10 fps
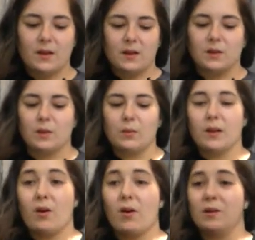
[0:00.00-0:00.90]
You
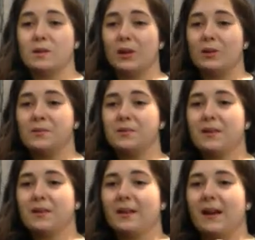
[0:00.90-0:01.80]
can also
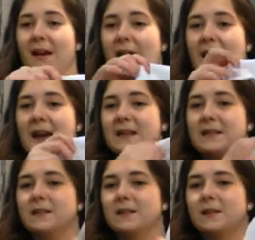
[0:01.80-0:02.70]
add
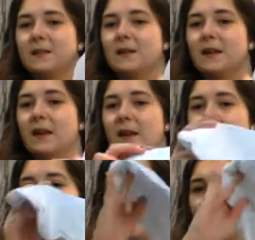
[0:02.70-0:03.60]

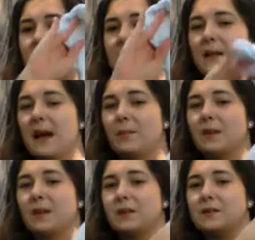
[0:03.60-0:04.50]
a snap-in
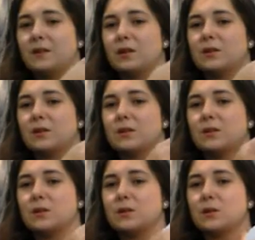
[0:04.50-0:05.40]
insert
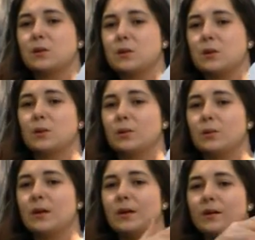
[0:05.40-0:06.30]
to
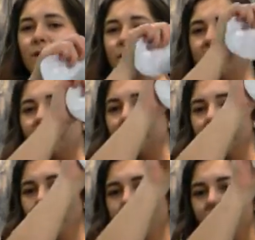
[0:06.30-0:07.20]
fitteds
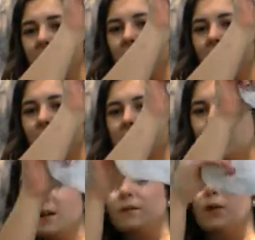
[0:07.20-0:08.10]
sometimes
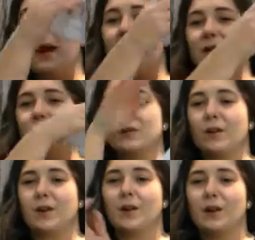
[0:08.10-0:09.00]
for extra
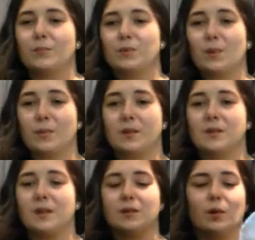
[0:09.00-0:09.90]

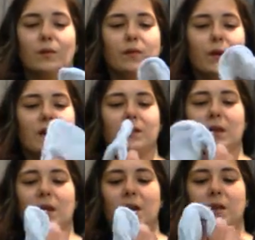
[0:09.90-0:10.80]
absorbency. So if you have a
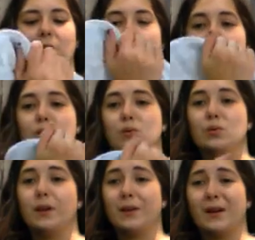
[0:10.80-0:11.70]
kid who,
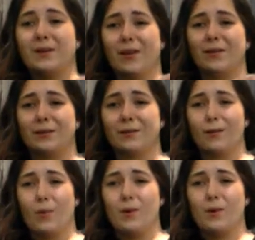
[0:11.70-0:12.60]
like my daughter, is
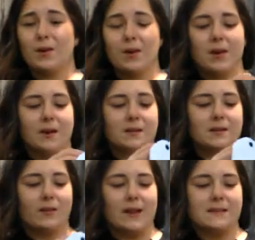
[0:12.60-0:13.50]
4 and
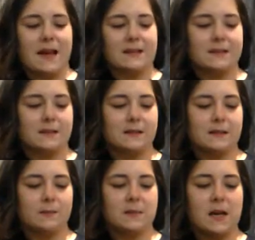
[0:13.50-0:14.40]
still has accidents
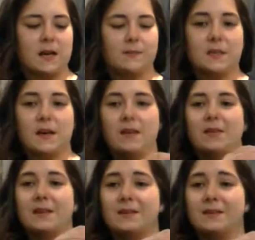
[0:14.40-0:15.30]
sometimes,
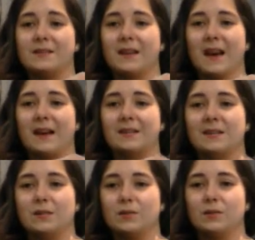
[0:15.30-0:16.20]
this is the
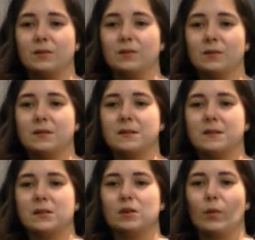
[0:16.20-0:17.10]
ideal
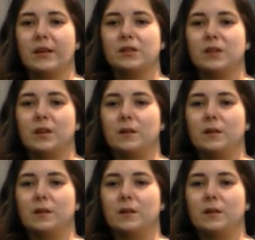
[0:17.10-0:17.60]
situation.